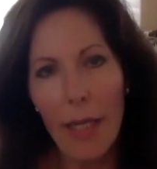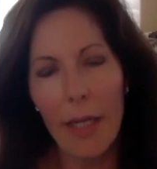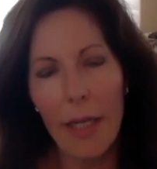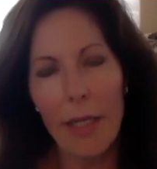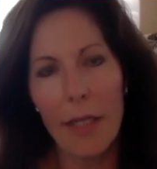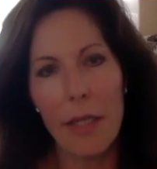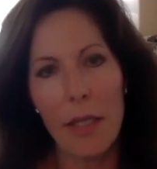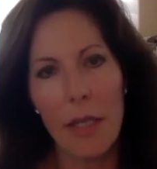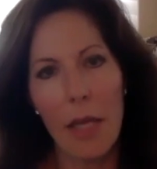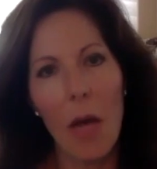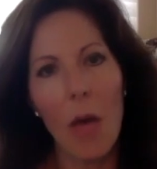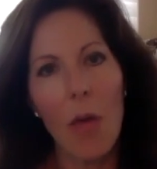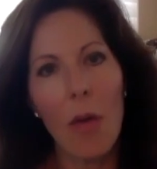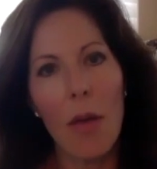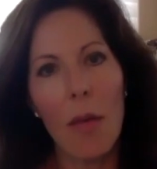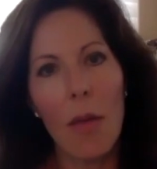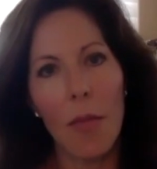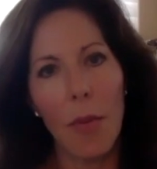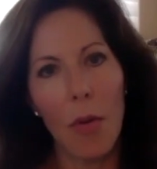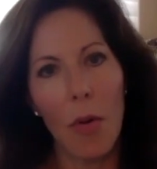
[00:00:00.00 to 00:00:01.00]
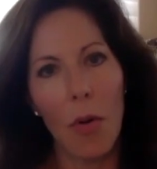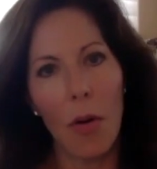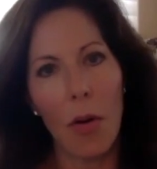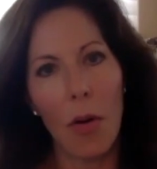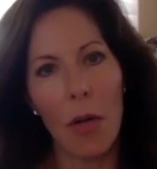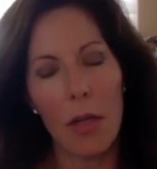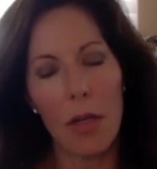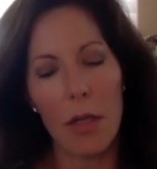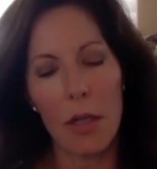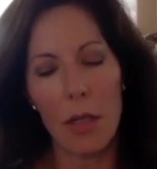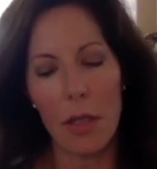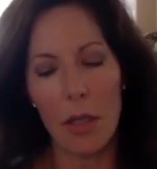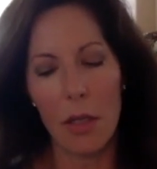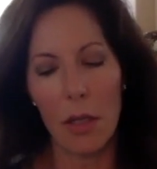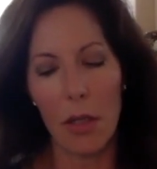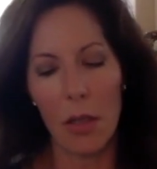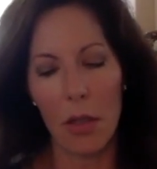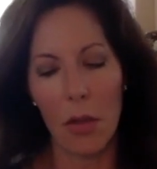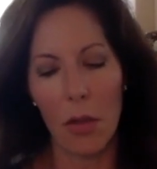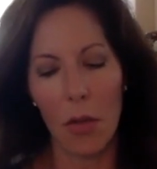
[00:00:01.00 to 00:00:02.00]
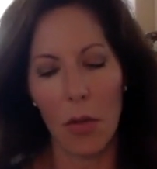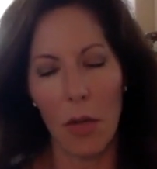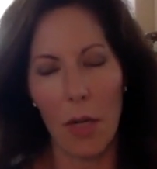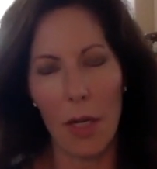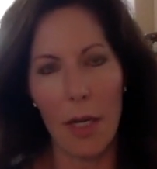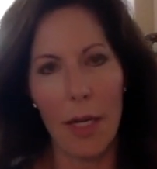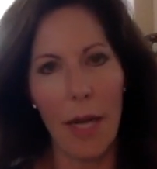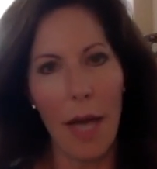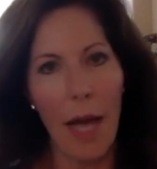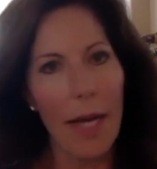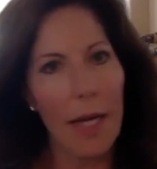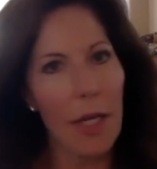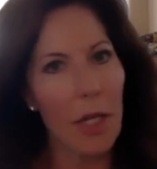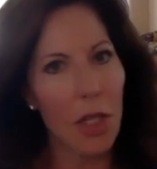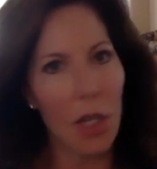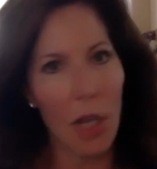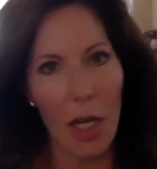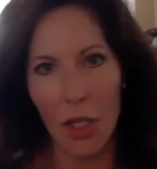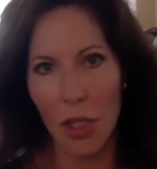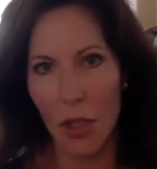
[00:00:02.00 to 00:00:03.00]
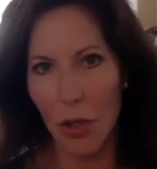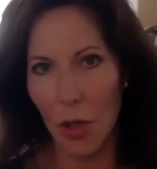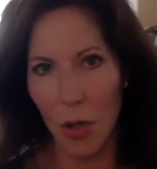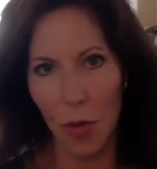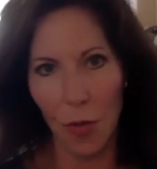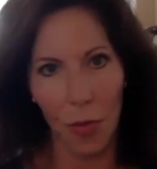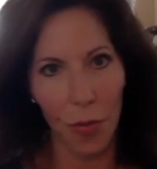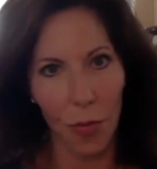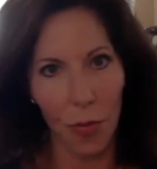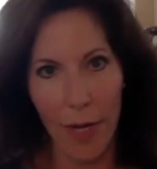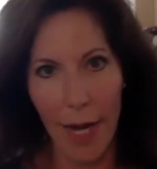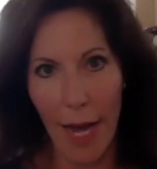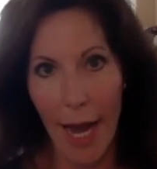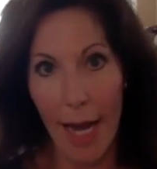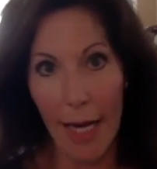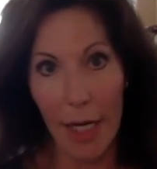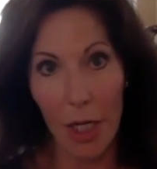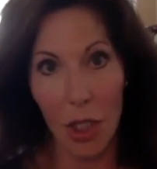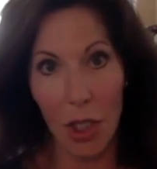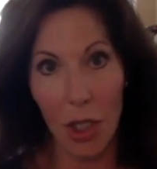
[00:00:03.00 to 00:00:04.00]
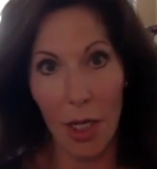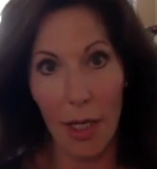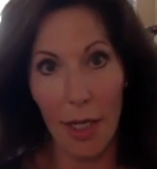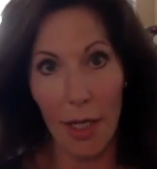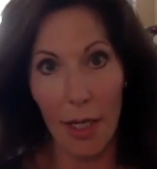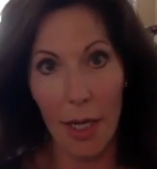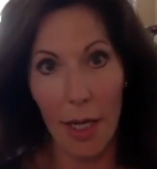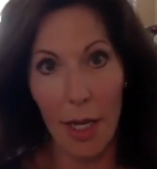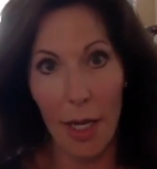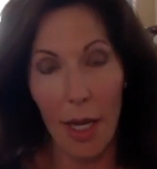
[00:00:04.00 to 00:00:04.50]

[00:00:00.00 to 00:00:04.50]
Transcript: it's so important to not judge your reaction.